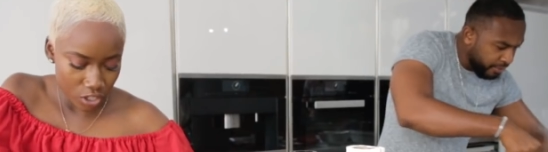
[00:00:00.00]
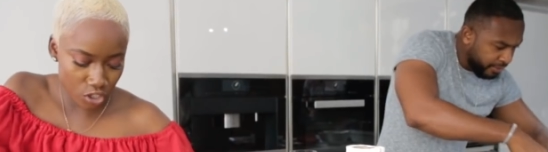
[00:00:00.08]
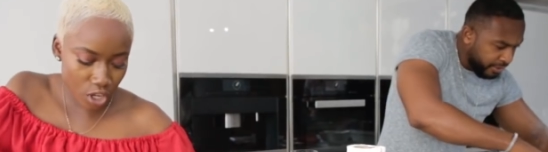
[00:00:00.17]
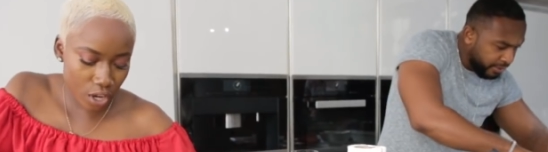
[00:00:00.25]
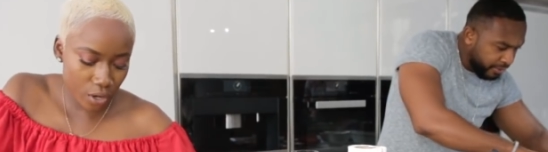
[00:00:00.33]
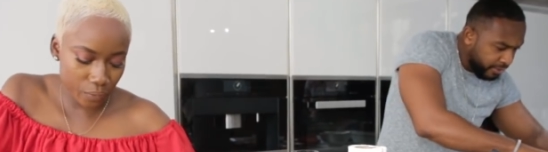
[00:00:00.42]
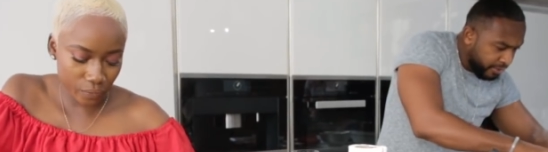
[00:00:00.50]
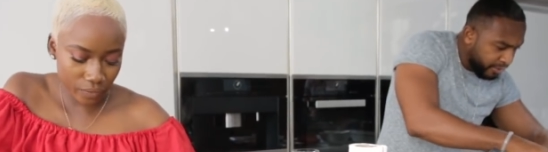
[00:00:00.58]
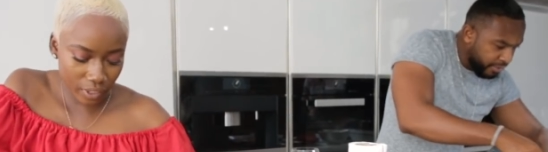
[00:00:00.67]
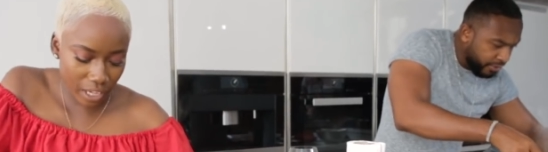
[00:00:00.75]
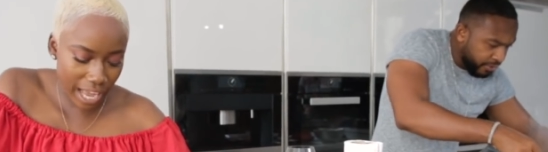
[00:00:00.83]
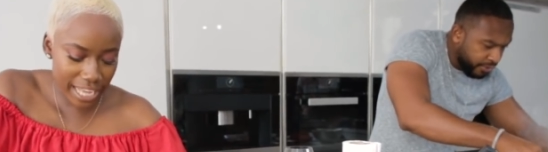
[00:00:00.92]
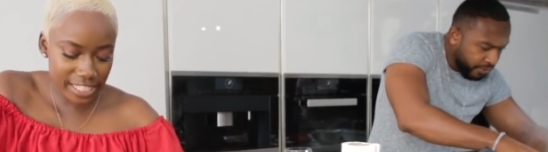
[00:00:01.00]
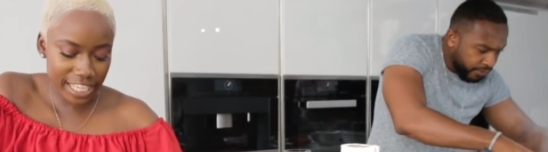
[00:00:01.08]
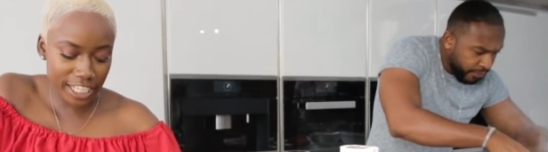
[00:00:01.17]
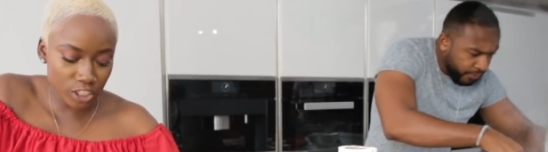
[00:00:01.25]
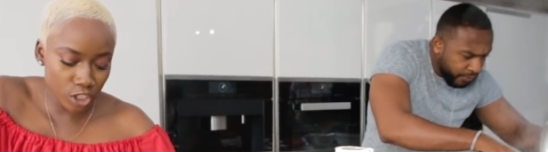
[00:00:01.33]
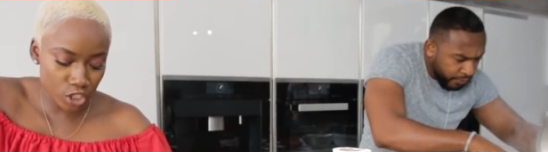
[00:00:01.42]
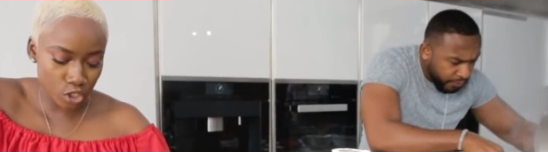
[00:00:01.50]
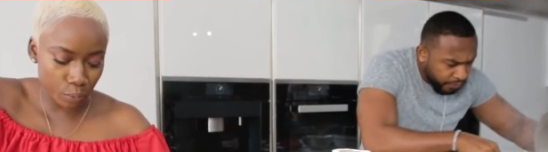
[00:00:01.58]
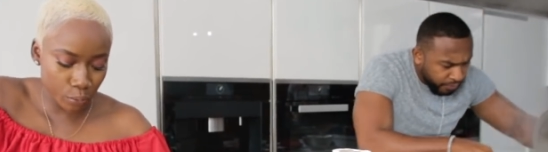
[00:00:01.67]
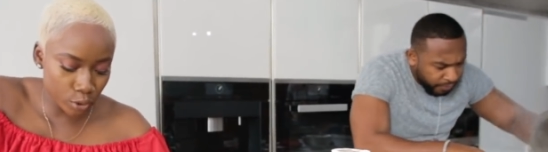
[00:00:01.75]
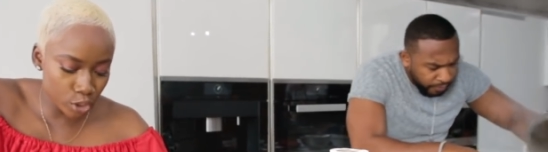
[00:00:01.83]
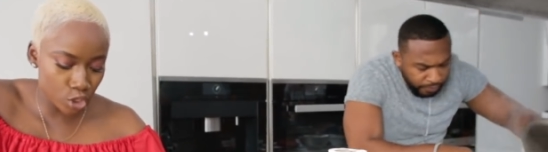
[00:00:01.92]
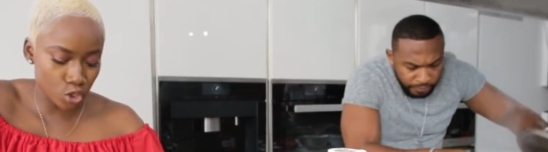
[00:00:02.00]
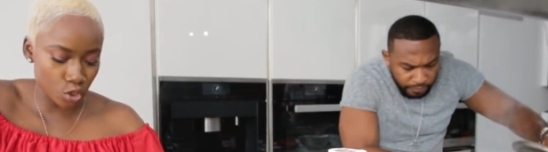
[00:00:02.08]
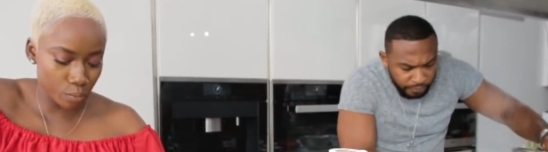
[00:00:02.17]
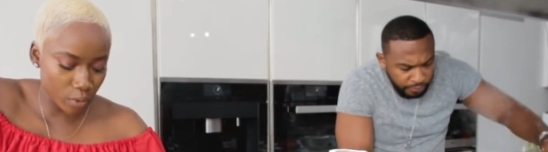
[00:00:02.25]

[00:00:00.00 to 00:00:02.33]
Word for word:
Speaker 1: So I tend not to put too